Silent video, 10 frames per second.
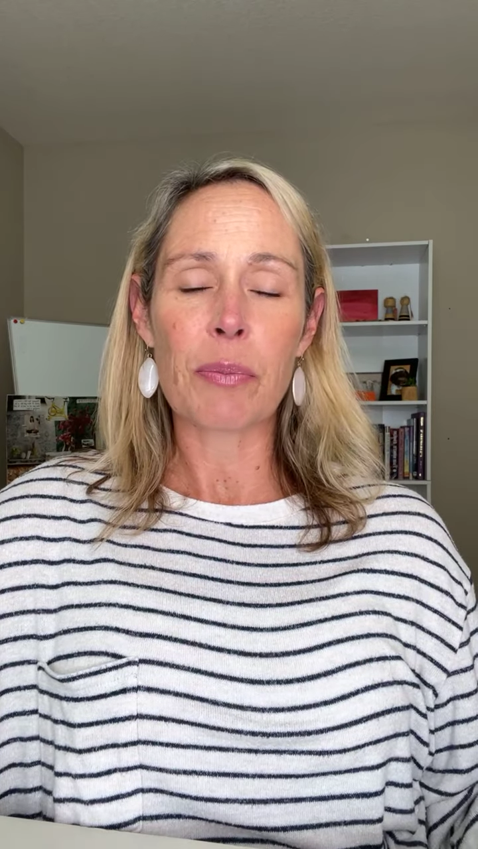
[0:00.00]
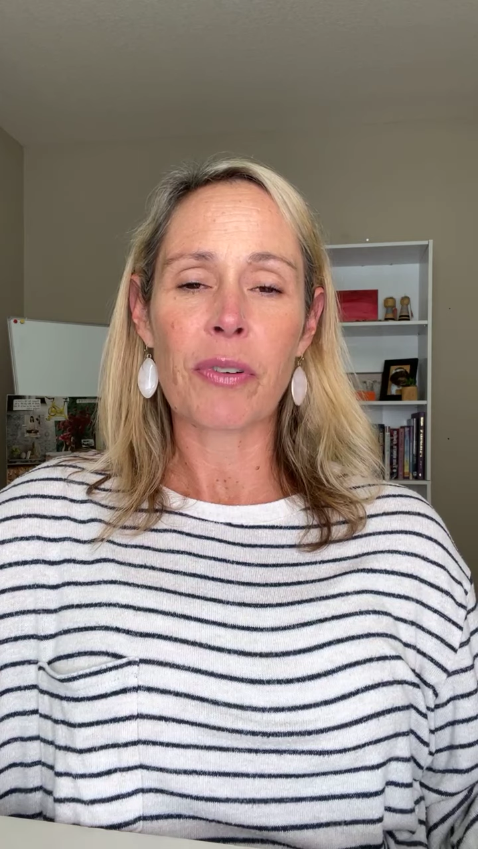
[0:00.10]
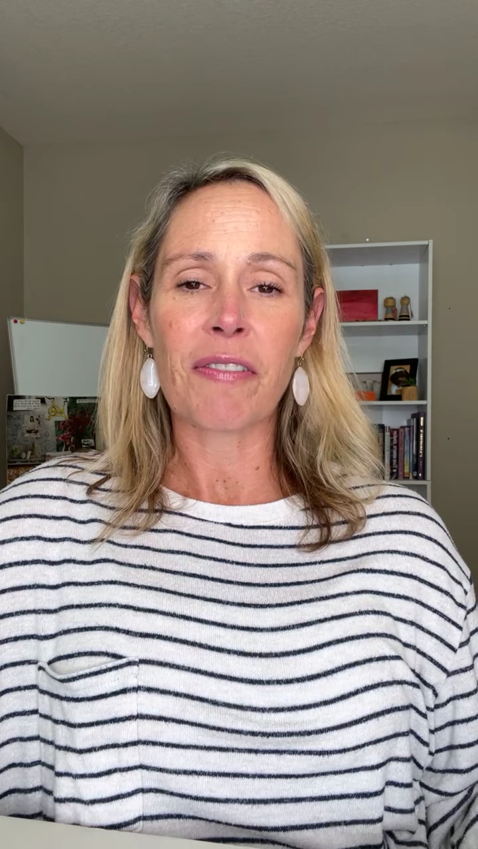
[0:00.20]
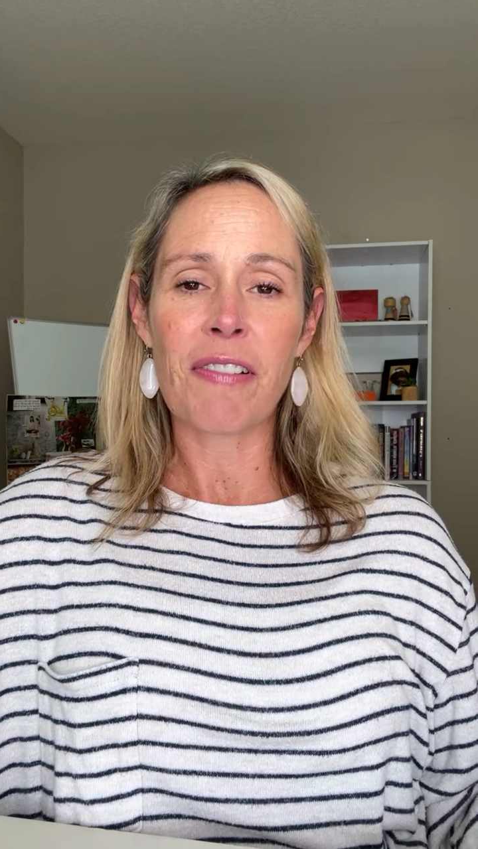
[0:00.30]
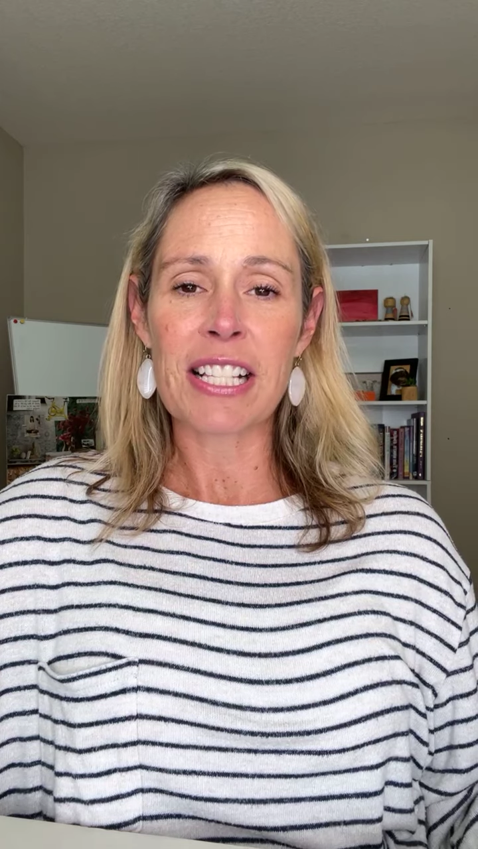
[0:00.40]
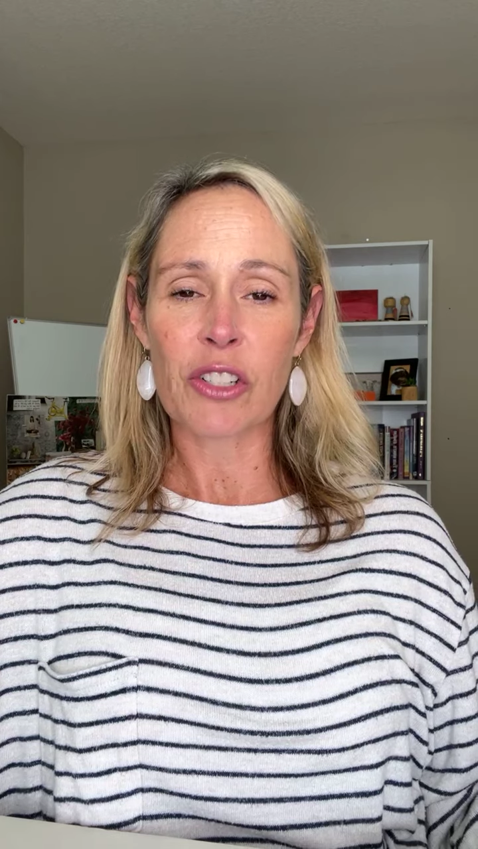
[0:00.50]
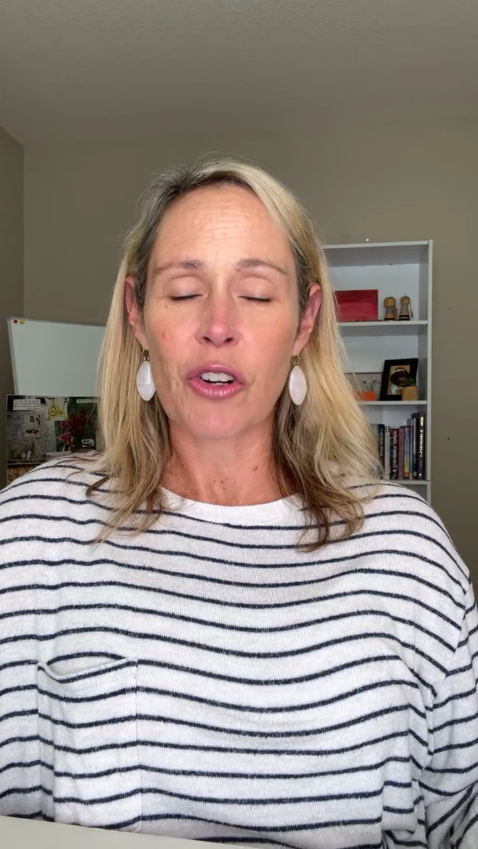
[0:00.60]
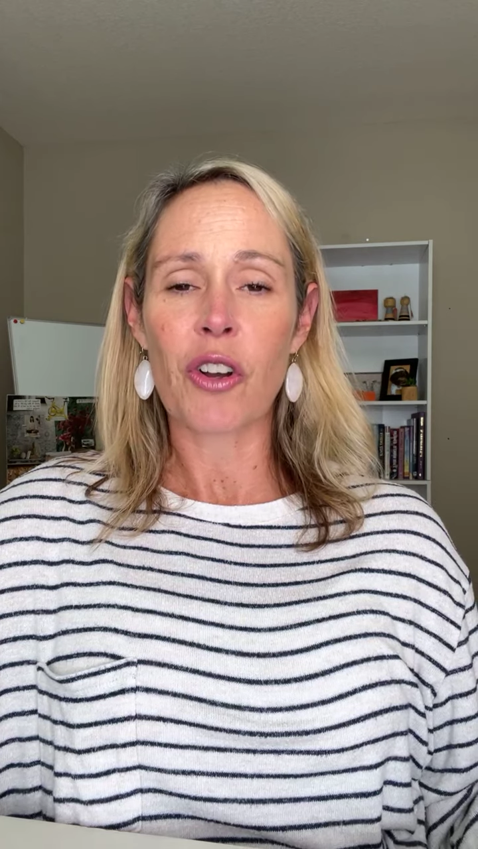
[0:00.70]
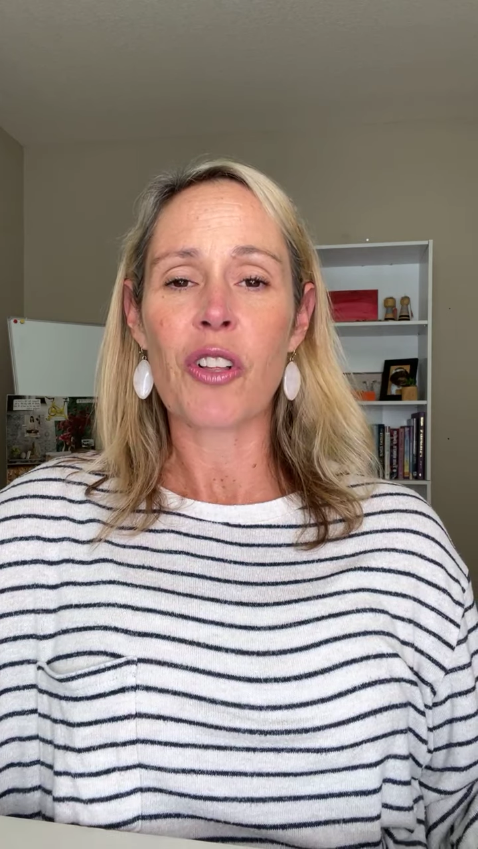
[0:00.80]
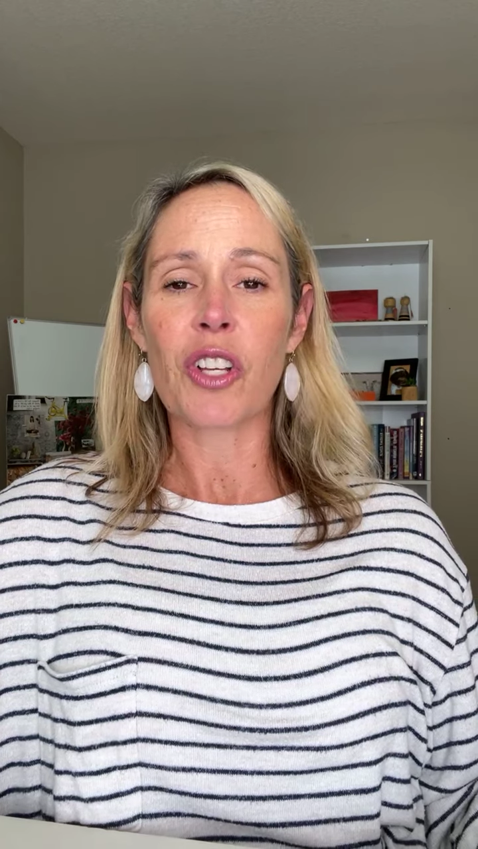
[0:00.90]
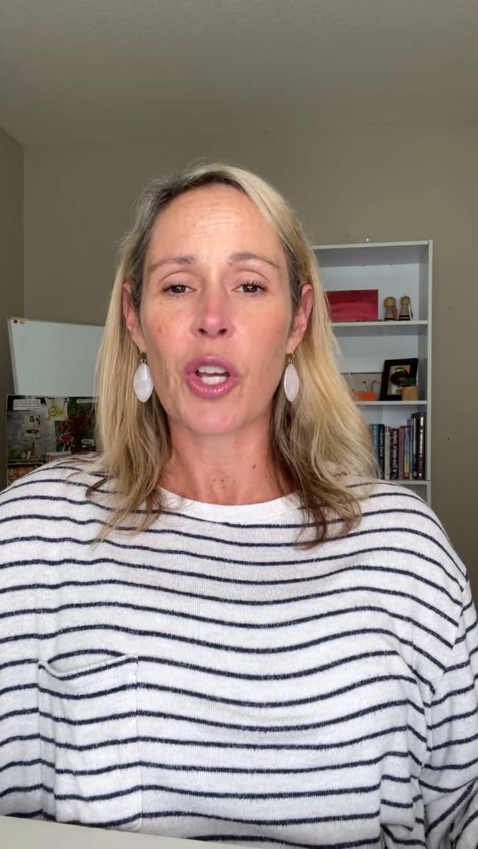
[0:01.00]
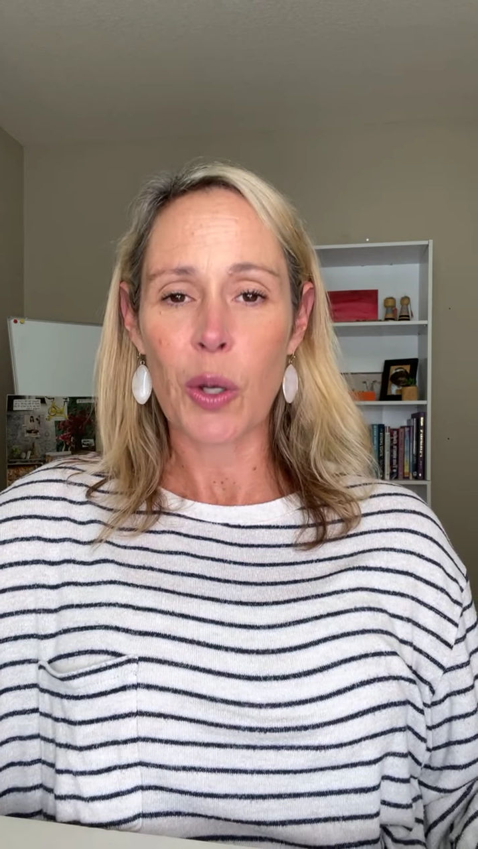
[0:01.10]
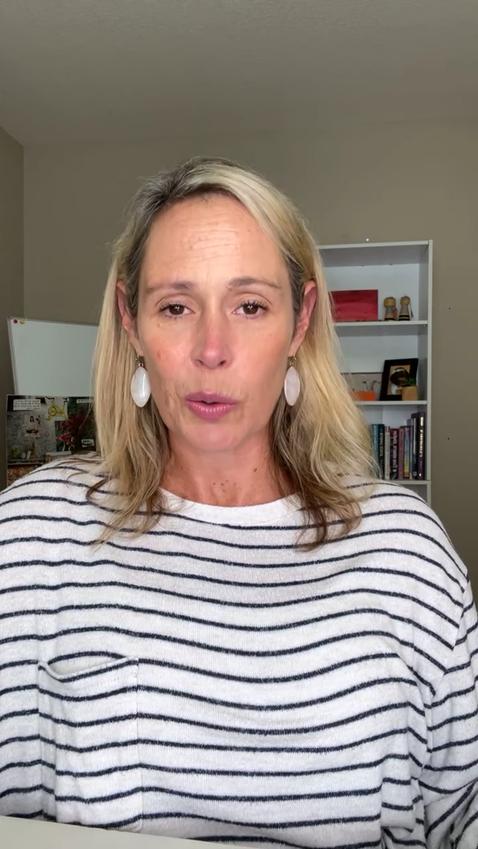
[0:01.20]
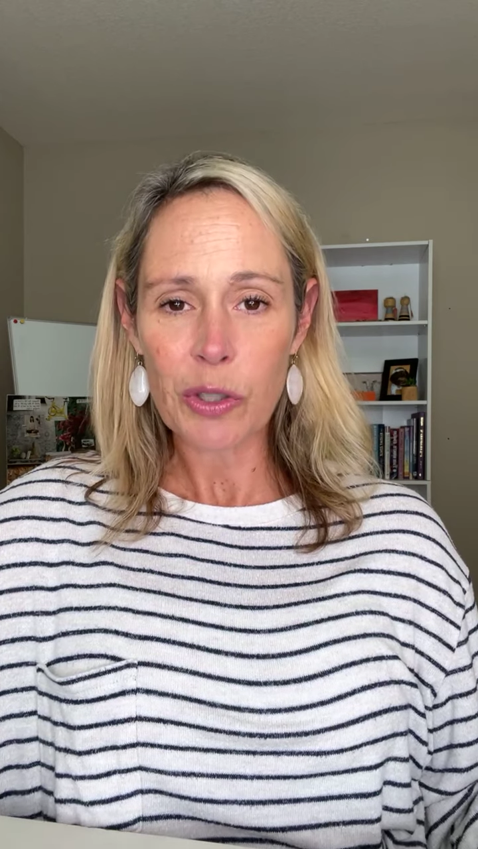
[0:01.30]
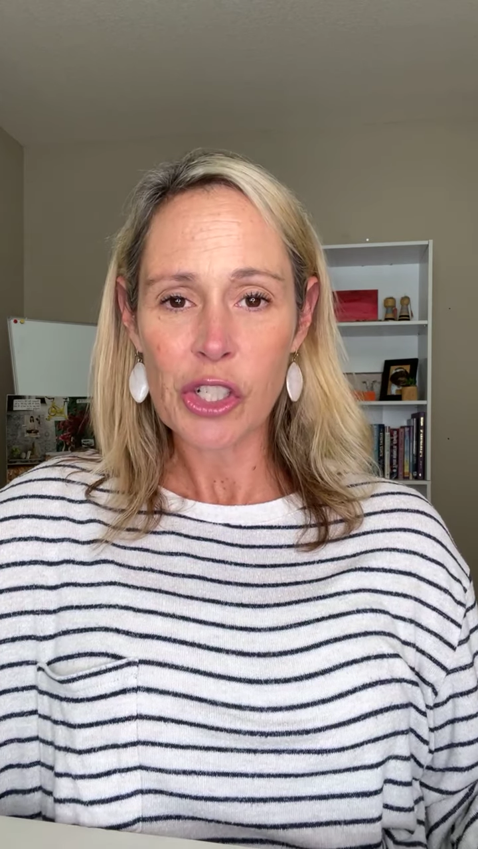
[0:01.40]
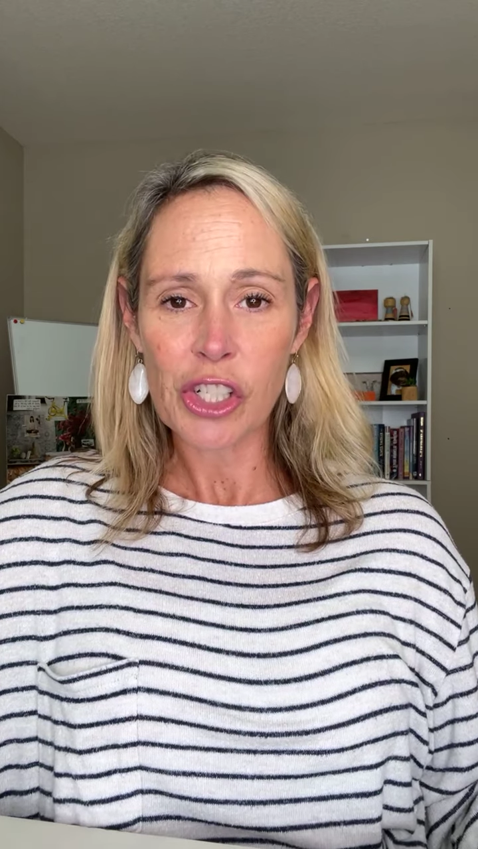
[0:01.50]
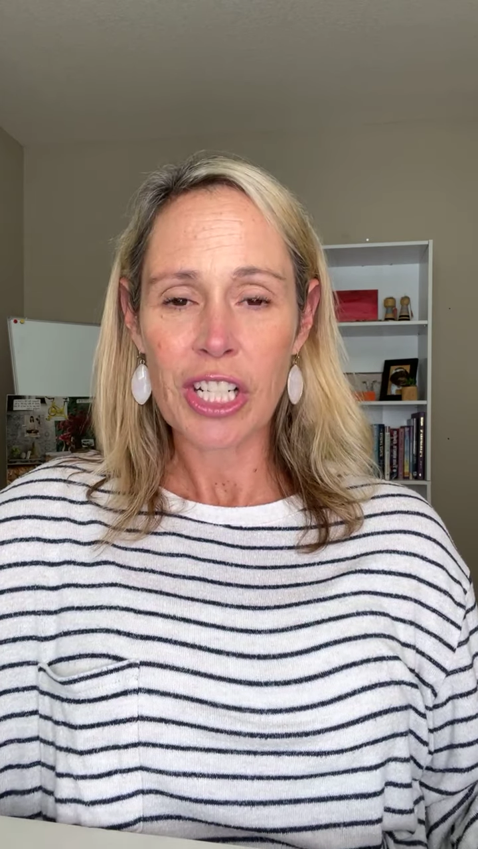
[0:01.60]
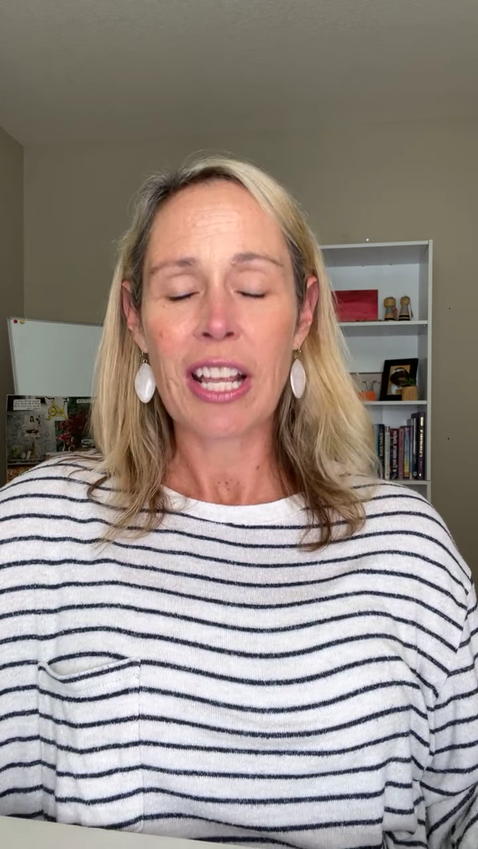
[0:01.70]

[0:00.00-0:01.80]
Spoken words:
professional coach.